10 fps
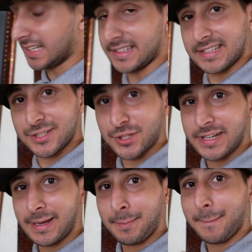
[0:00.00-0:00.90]
like the
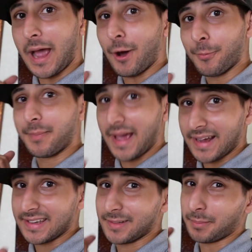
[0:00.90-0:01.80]
tree out
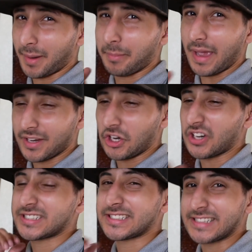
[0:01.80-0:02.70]
back in my backyard
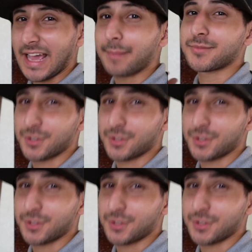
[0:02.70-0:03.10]
snapped